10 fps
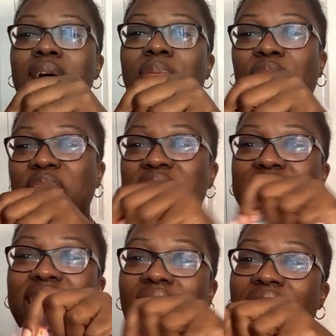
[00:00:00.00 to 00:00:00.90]
There's
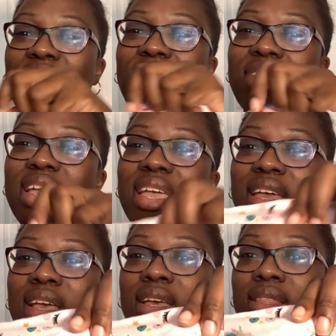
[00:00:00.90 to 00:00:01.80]

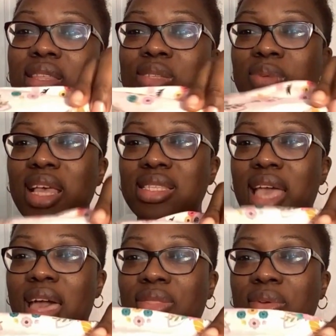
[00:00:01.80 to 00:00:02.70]
gathering. This one has
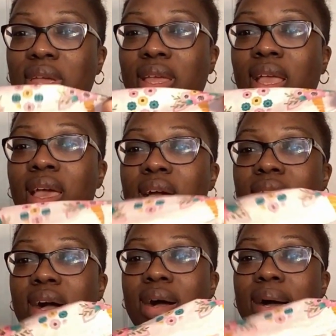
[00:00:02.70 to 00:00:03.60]
gathering.
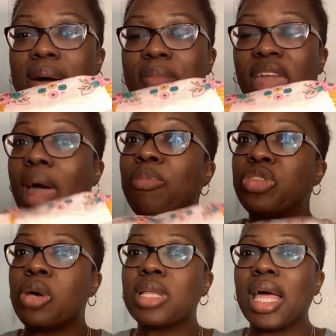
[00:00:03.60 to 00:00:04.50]
And I'm
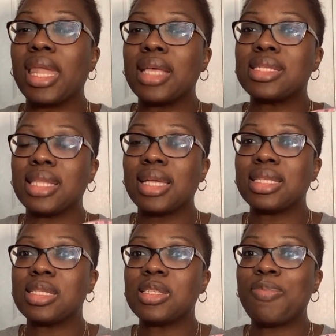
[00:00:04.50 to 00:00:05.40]
so glad I
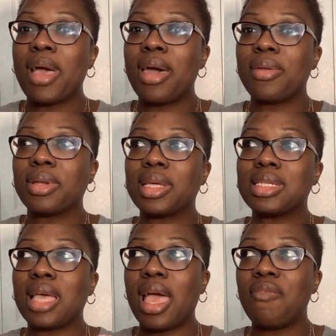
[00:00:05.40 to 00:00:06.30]
selected this pattern because
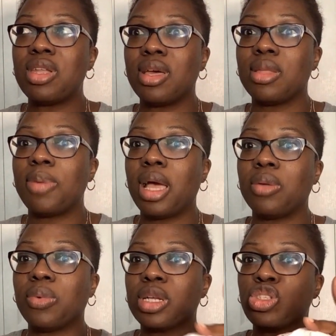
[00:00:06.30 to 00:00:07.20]
I have another pattern
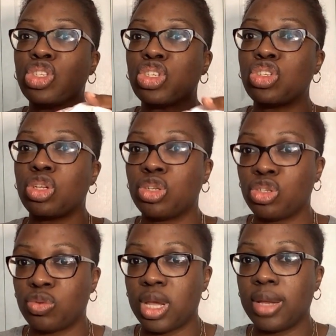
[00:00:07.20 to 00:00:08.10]
where it's just
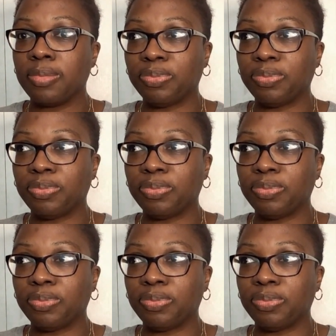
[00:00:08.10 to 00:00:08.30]
straight